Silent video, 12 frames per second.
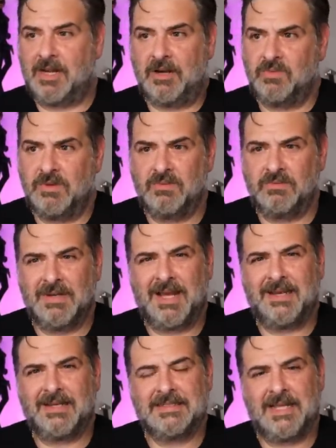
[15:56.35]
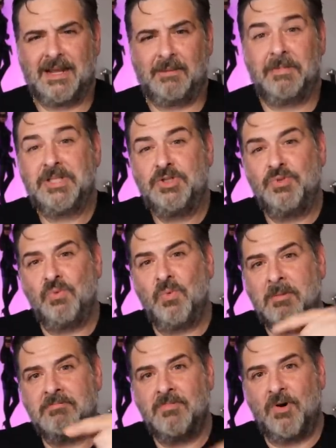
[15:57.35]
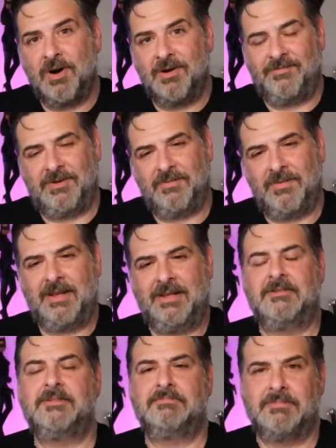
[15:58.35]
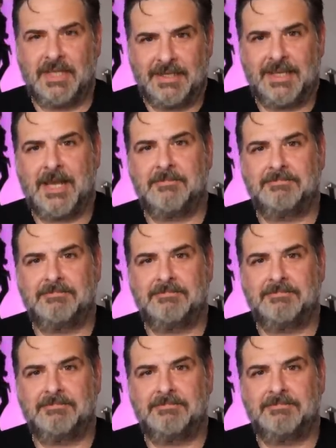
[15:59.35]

I go, no, not a second. But you want more of it, right? Like, yeah.